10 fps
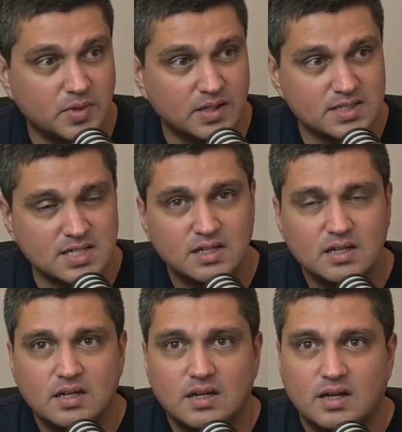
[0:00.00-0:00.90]
But
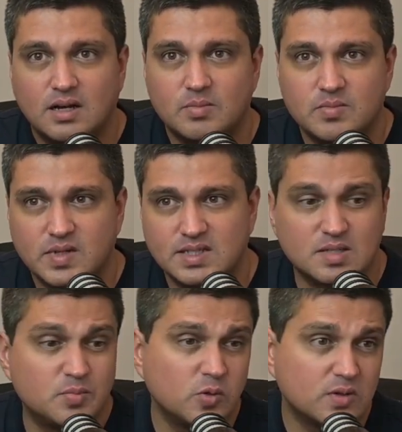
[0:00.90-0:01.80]
it's
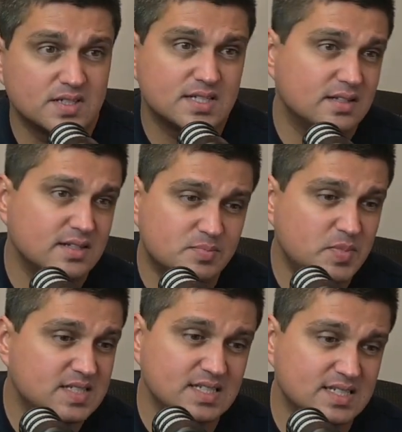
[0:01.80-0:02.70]
important because there's
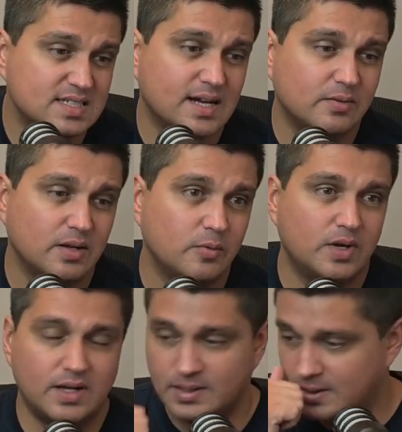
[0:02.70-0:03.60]
businesses out there
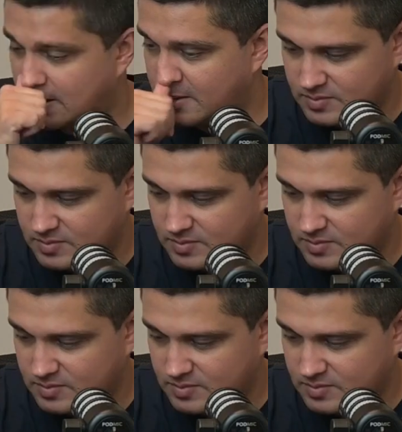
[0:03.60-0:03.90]
where, you know,